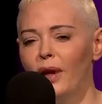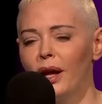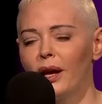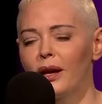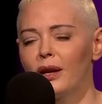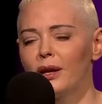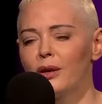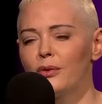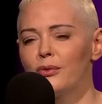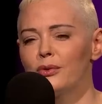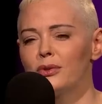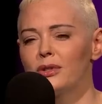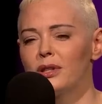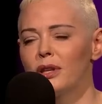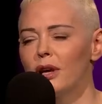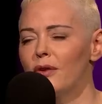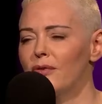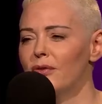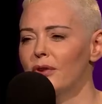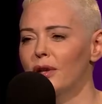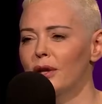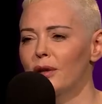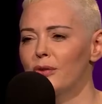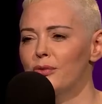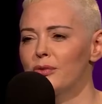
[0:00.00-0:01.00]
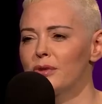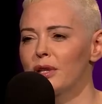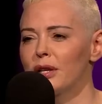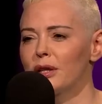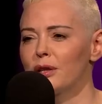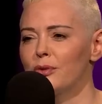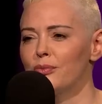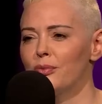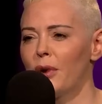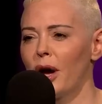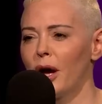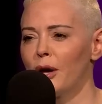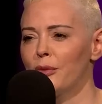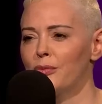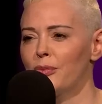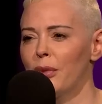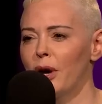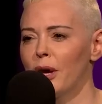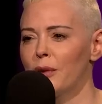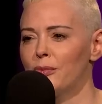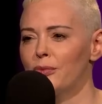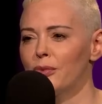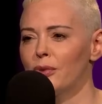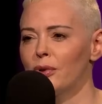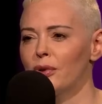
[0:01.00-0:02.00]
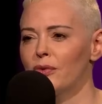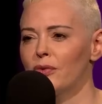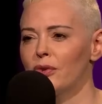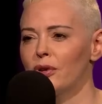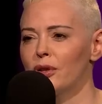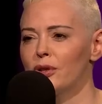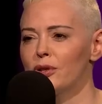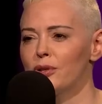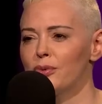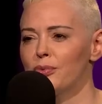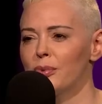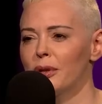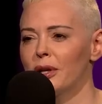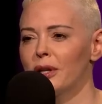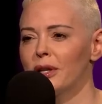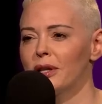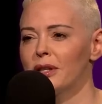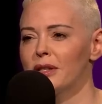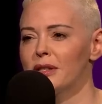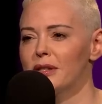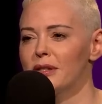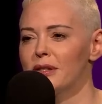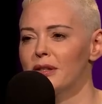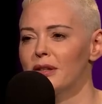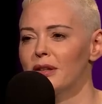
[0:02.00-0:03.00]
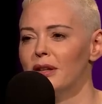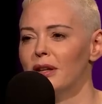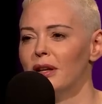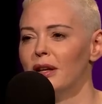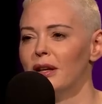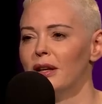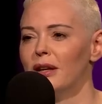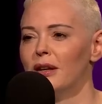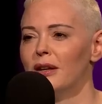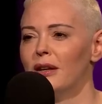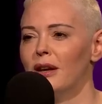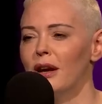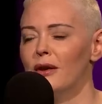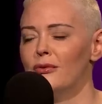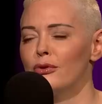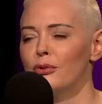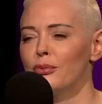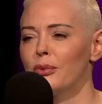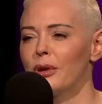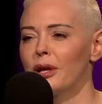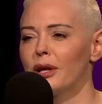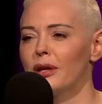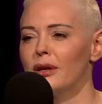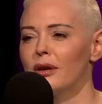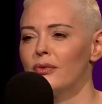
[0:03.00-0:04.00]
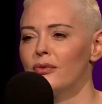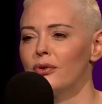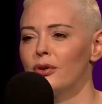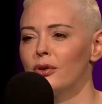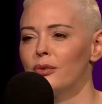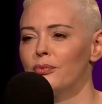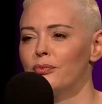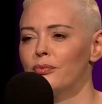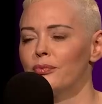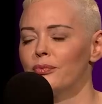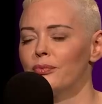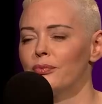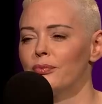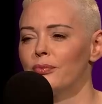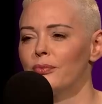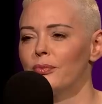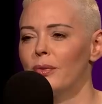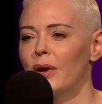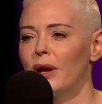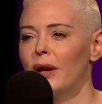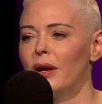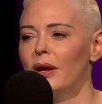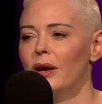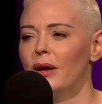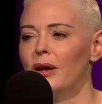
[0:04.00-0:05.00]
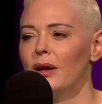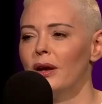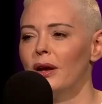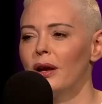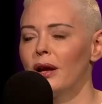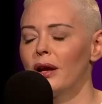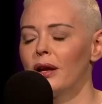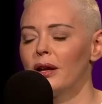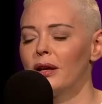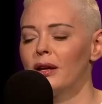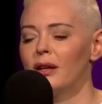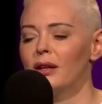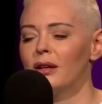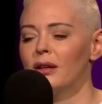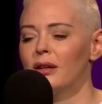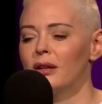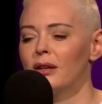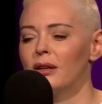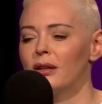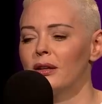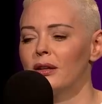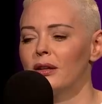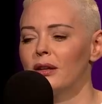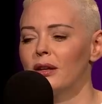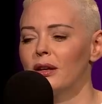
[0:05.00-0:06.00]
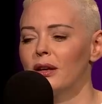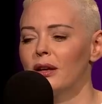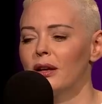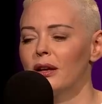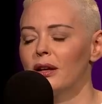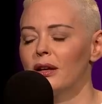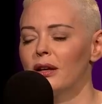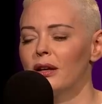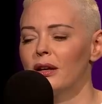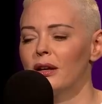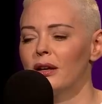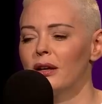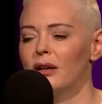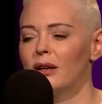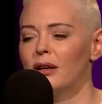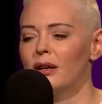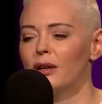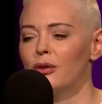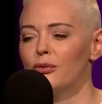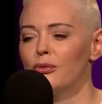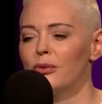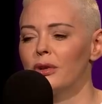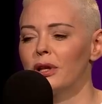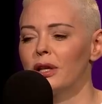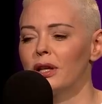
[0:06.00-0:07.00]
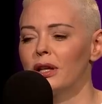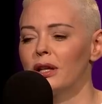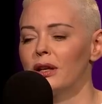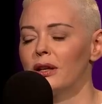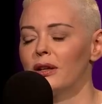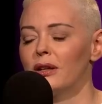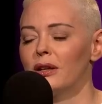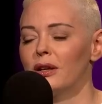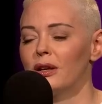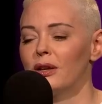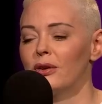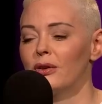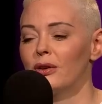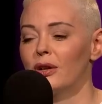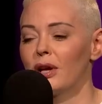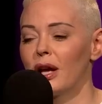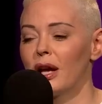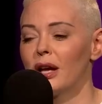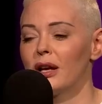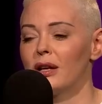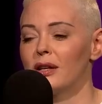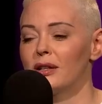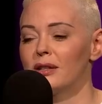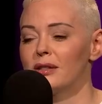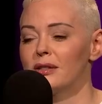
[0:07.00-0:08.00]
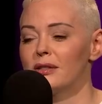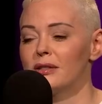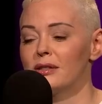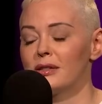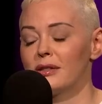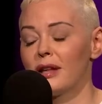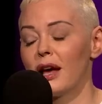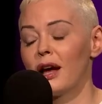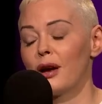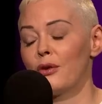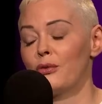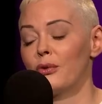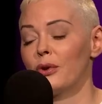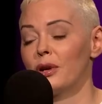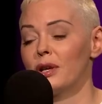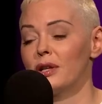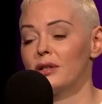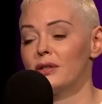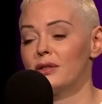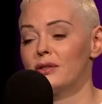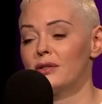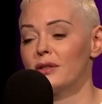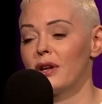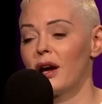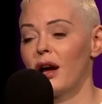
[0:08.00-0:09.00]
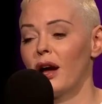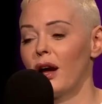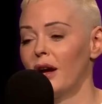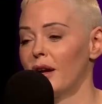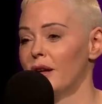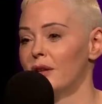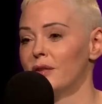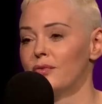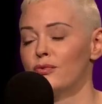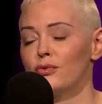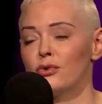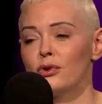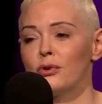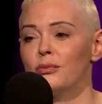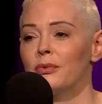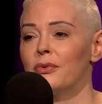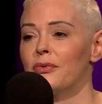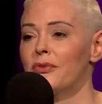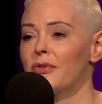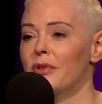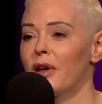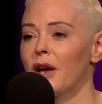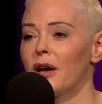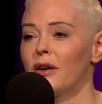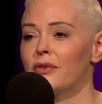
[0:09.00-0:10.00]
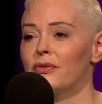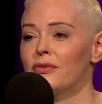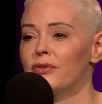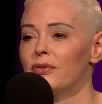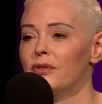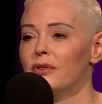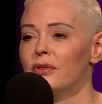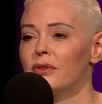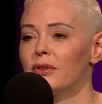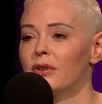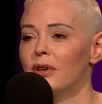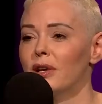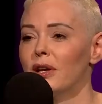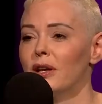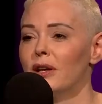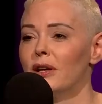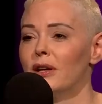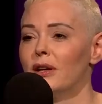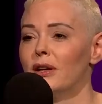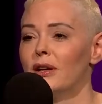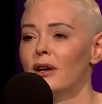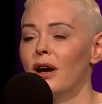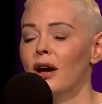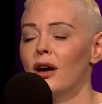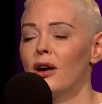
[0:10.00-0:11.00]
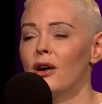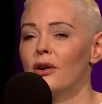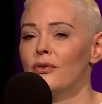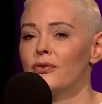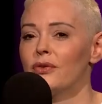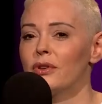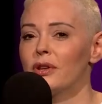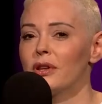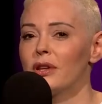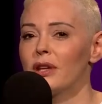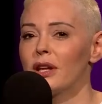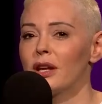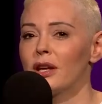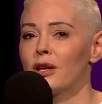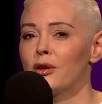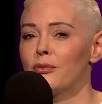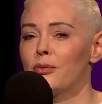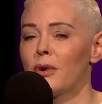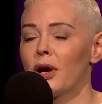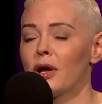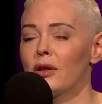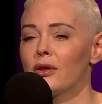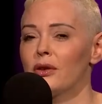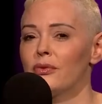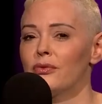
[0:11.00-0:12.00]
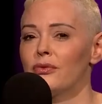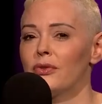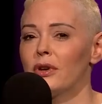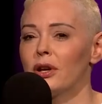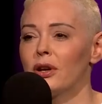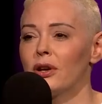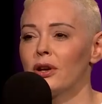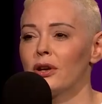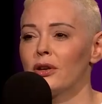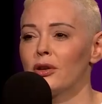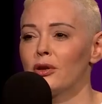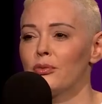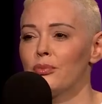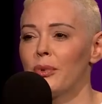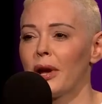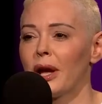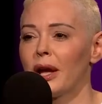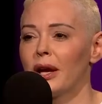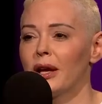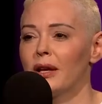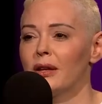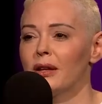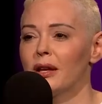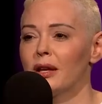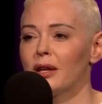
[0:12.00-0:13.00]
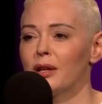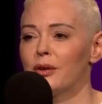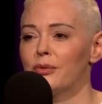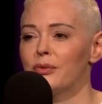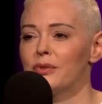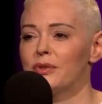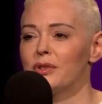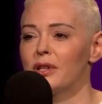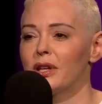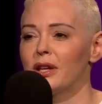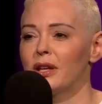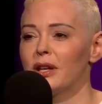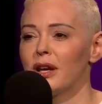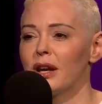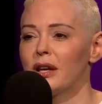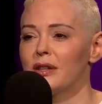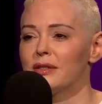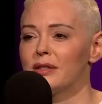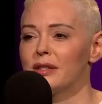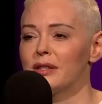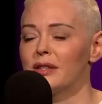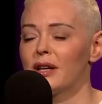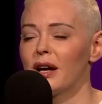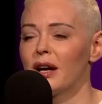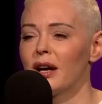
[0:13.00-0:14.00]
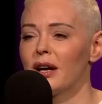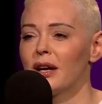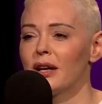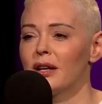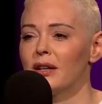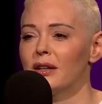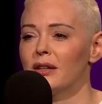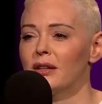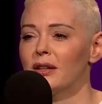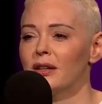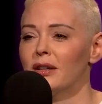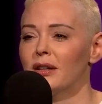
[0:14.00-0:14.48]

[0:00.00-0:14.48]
and he was lovely. He was like the Pied Piper of good spirits. Everybody loved him, and and uh, it really, you know, again, it's that one is the highest form of theft. I often think about the fear and the pain that he was in as he died,